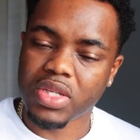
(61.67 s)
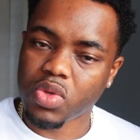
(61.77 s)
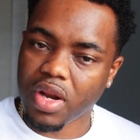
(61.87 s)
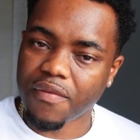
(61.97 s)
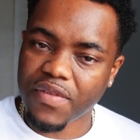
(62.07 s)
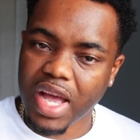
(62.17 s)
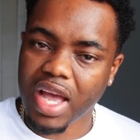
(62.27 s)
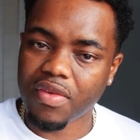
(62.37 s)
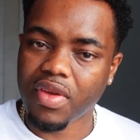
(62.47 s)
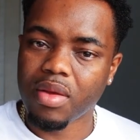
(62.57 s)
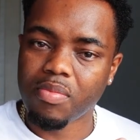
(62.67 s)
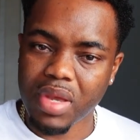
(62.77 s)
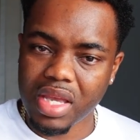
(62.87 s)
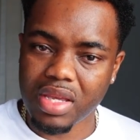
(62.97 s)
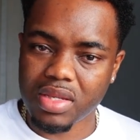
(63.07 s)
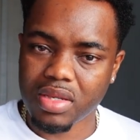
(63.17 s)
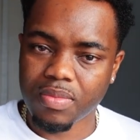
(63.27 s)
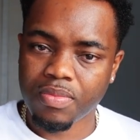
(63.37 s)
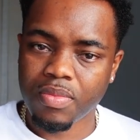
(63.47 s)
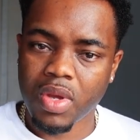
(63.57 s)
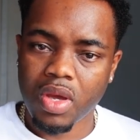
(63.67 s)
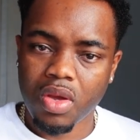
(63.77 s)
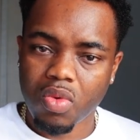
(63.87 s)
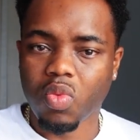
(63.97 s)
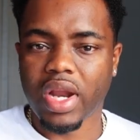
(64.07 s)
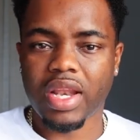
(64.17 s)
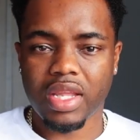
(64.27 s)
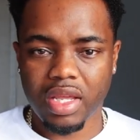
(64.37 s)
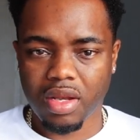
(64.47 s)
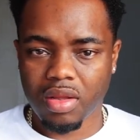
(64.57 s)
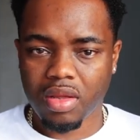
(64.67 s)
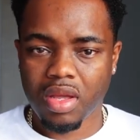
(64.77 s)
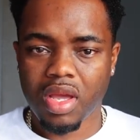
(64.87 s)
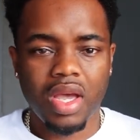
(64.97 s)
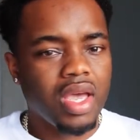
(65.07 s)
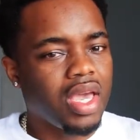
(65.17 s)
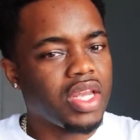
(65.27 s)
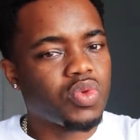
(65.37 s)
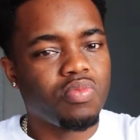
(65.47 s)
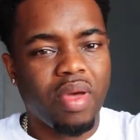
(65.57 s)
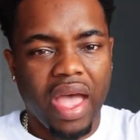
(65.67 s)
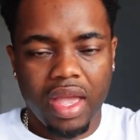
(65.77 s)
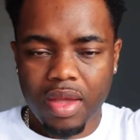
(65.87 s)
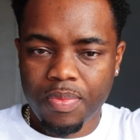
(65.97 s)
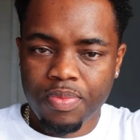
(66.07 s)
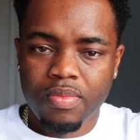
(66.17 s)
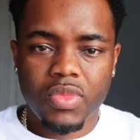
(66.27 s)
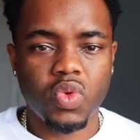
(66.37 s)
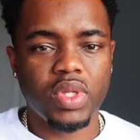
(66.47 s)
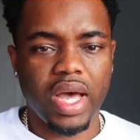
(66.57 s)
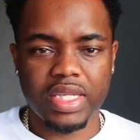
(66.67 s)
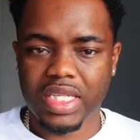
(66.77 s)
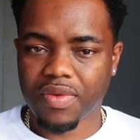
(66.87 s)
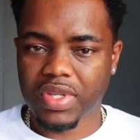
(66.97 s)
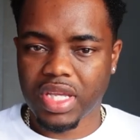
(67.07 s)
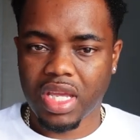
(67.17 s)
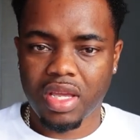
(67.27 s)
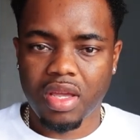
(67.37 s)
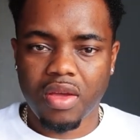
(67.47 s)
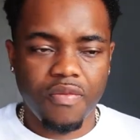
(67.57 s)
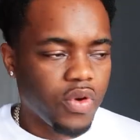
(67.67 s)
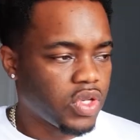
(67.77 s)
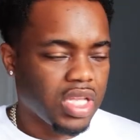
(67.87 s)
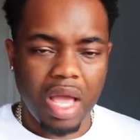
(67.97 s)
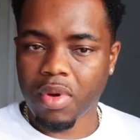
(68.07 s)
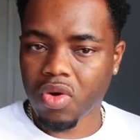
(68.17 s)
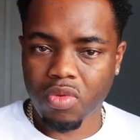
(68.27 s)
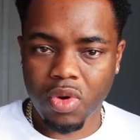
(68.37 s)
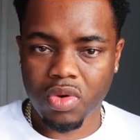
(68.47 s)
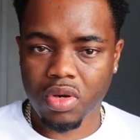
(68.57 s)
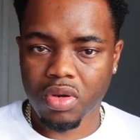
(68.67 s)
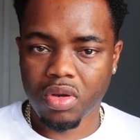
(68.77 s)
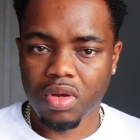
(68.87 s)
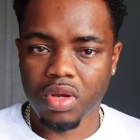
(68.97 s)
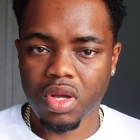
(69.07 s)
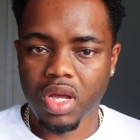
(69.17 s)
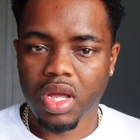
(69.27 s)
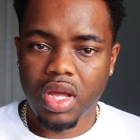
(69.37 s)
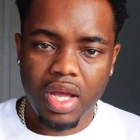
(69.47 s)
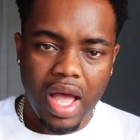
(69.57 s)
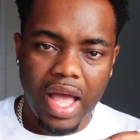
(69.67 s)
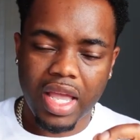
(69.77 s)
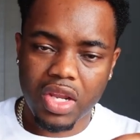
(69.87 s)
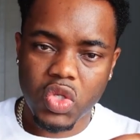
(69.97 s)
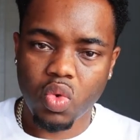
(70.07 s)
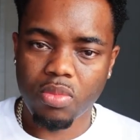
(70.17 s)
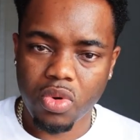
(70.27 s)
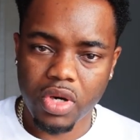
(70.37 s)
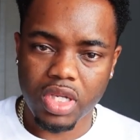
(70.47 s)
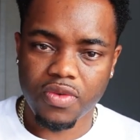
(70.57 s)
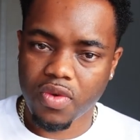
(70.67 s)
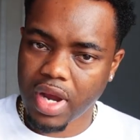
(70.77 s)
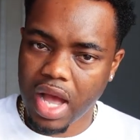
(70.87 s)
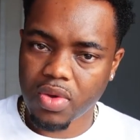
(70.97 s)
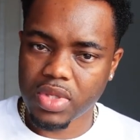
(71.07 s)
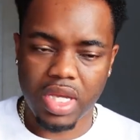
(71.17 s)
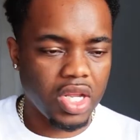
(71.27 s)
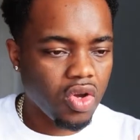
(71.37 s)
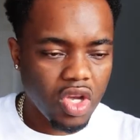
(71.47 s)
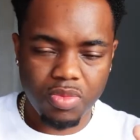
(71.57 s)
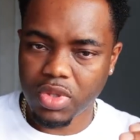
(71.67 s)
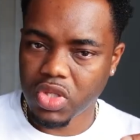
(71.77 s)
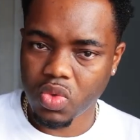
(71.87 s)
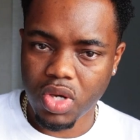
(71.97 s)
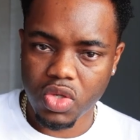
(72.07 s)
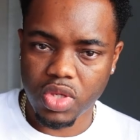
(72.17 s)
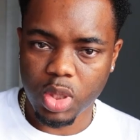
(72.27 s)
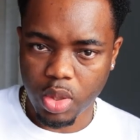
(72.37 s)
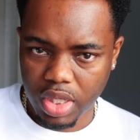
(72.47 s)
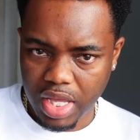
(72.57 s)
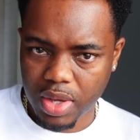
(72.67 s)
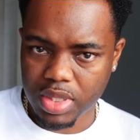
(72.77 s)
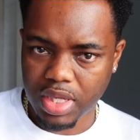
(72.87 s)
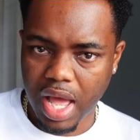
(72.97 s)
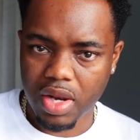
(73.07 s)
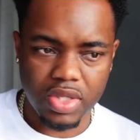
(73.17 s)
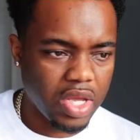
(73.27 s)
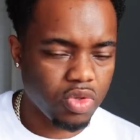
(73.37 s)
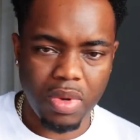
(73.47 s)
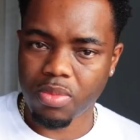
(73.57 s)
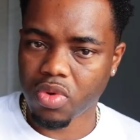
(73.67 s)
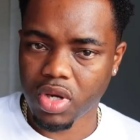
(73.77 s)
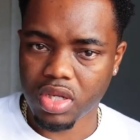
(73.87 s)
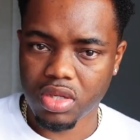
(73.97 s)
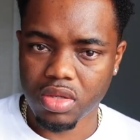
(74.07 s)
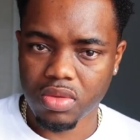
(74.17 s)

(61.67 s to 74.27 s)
Those are the five P's. What I did, and this was back 2017, first time homeowner. I get into a mortgage for a house and it cost me $230,000. That was my mortgage.